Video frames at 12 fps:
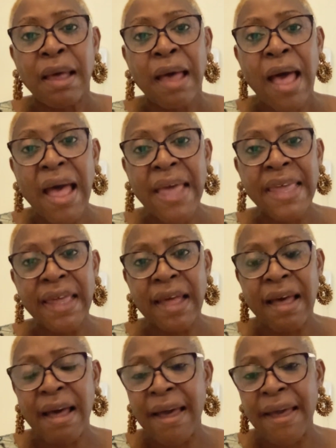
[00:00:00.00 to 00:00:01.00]
High
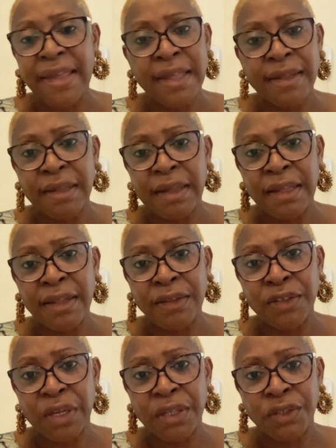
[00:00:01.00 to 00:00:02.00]

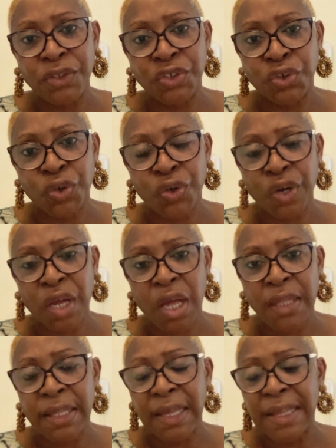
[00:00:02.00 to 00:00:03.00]
in sugar
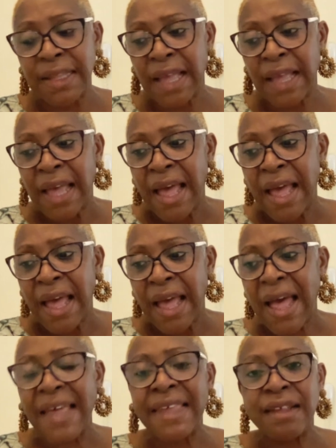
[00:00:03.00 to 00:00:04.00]
content,
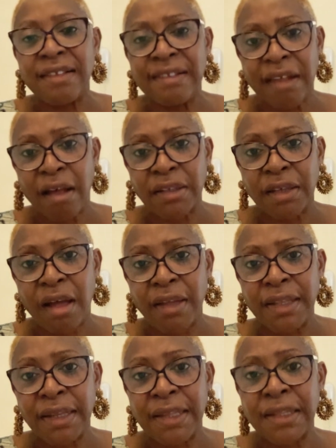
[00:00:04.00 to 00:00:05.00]
high in salt
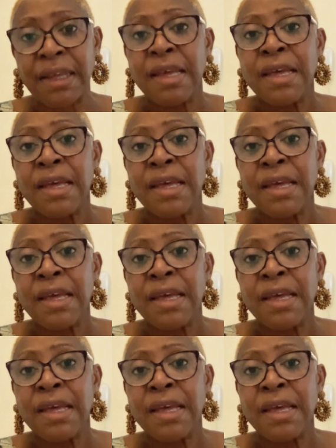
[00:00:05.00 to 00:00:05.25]
content.